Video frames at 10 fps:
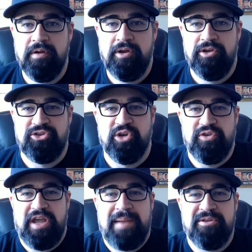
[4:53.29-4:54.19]
So So if
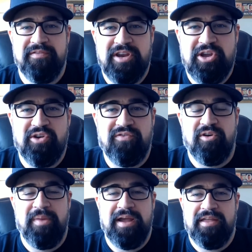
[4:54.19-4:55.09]
you came to the video for
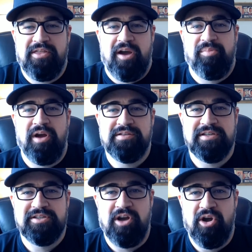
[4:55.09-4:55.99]
my thought
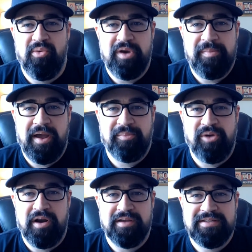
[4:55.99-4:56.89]
process on Repack
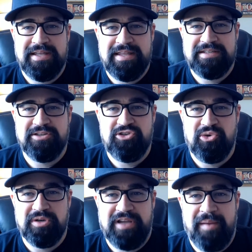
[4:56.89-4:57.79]
products, that this is
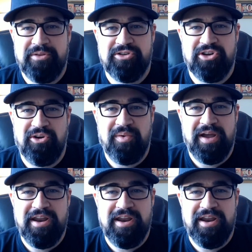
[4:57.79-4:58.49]
your time of the show.